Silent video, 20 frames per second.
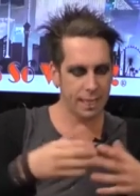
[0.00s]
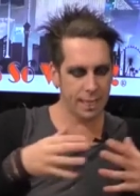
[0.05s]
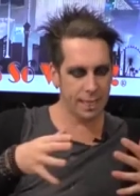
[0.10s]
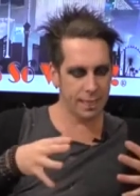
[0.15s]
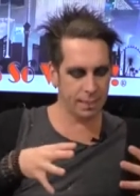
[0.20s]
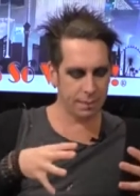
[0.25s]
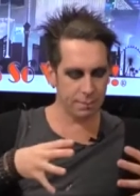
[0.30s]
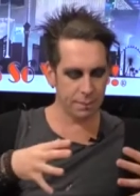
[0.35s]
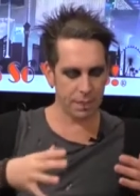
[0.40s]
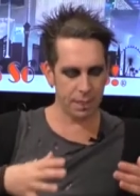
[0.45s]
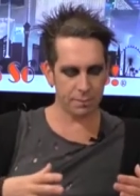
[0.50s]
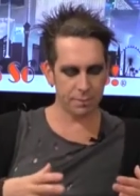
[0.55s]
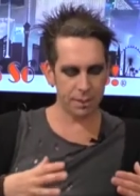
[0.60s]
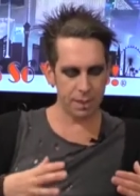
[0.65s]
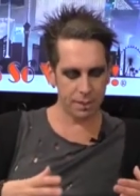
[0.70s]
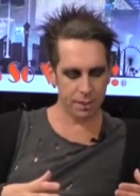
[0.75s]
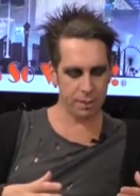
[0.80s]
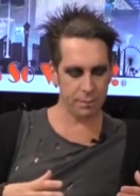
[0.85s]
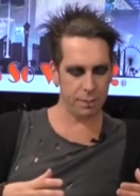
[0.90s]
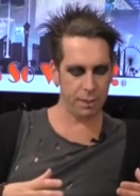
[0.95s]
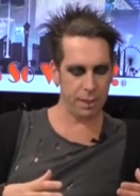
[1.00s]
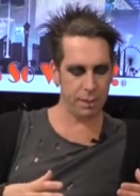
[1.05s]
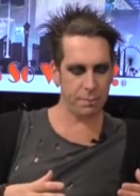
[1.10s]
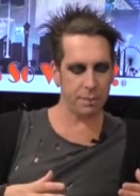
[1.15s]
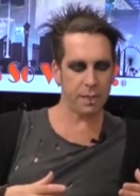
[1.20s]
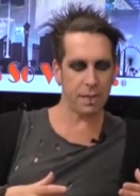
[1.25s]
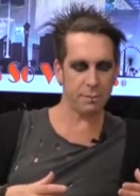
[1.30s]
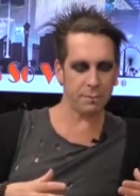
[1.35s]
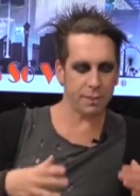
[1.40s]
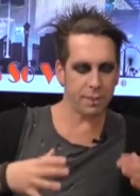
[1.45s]
again, it becomes that thing where it
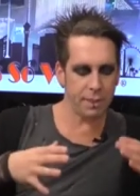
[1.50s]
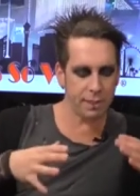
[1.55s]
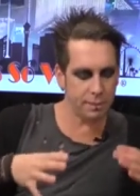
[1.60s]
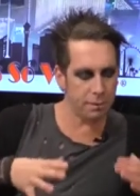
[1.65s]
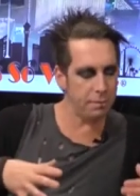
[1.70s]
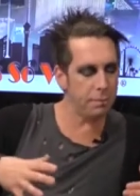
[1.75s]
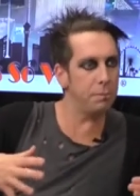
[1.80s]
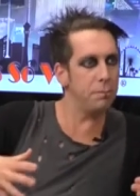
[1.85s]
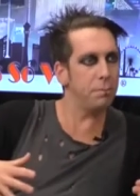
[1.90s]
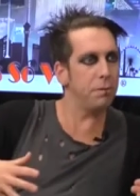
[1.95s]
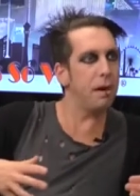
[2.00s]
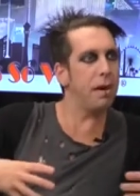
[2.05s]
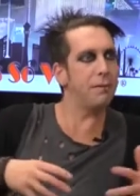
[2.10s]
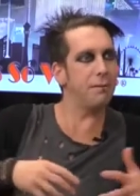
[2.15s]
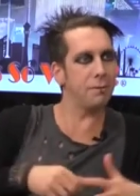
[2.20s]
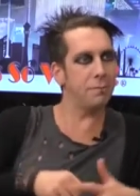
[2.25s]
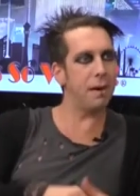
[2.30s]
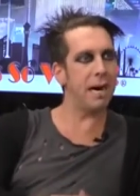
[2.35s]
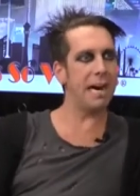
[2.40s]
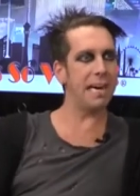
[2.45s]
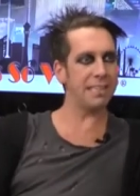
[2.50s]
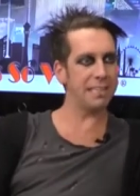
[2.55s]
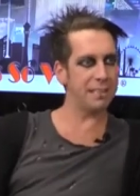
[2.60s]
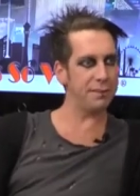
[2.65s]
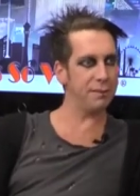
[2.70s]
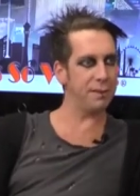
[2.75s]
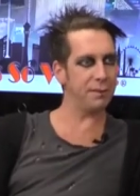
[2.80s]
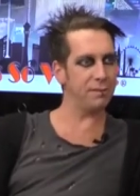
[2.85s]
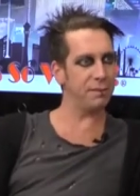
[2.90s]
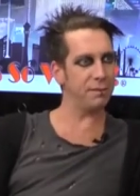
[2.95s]
becomes a little private party
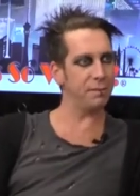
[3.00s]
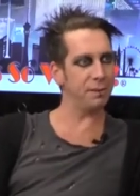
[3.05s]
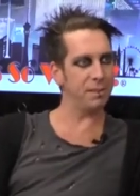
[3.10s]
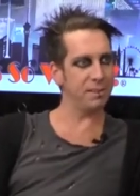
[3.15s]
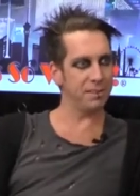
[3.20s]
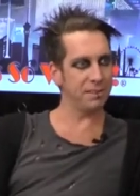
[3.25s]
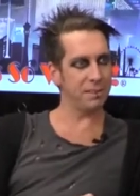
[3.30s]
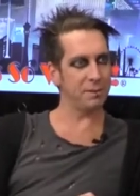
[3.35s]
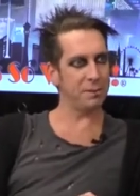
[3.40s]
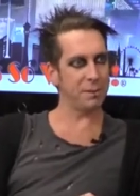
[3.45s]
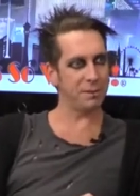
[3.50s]
for everyone. So we